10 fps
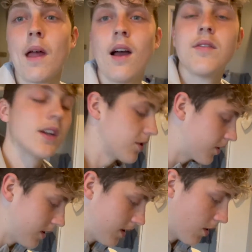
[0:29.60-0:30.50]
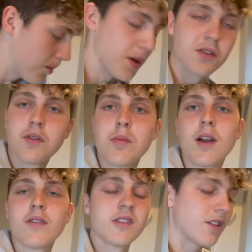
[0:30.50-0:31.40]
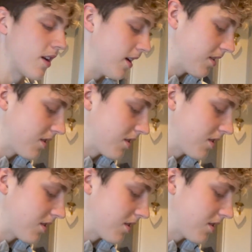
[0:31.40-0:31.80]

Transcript: I have actually got much for breakfast today,